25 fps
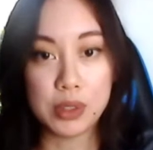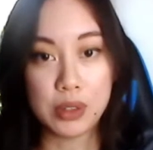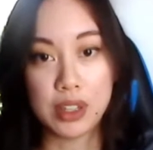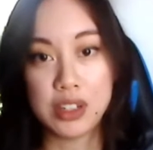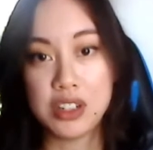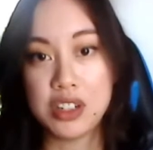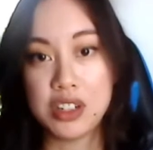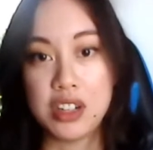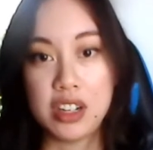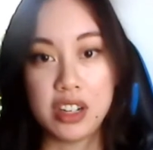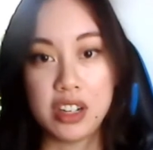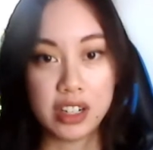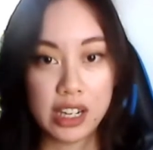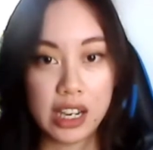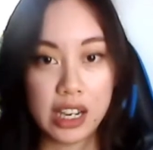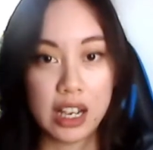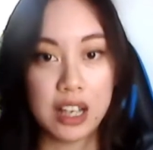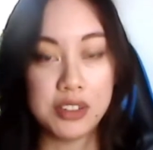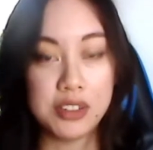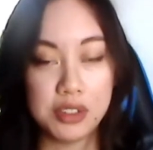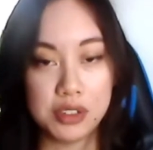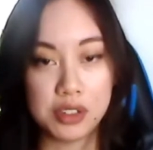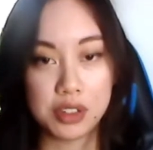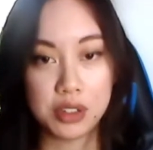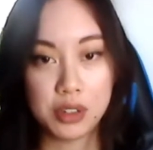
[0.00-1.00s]
So Engineering
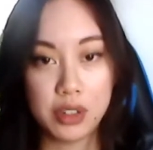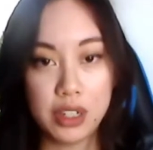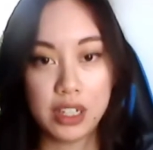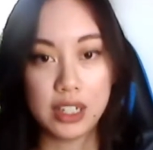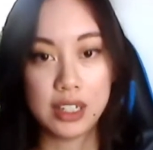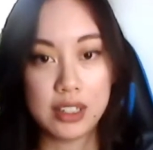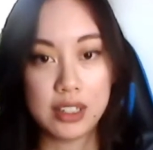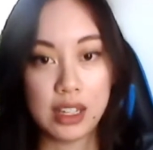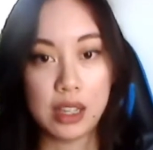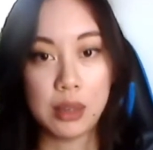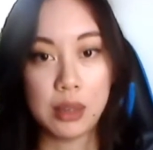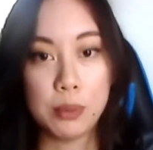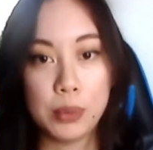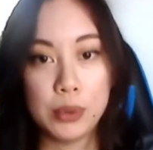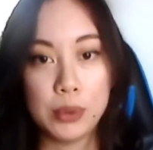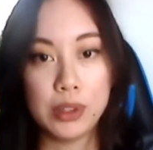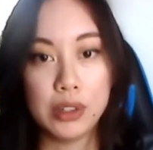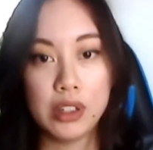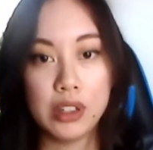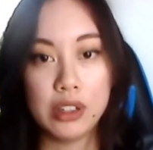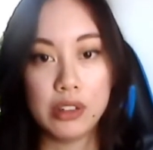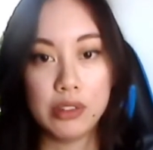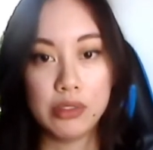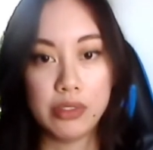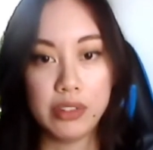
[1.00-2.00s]
Gals is a great
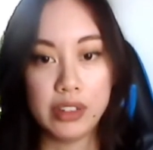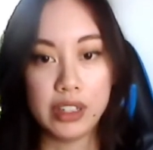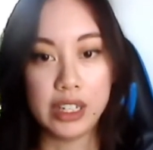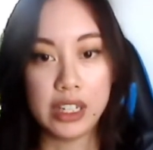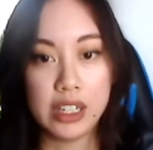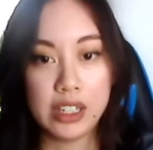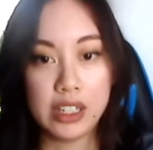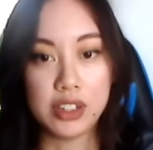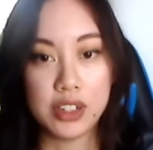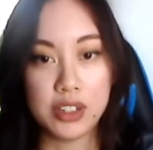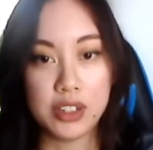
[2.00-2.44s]
example of like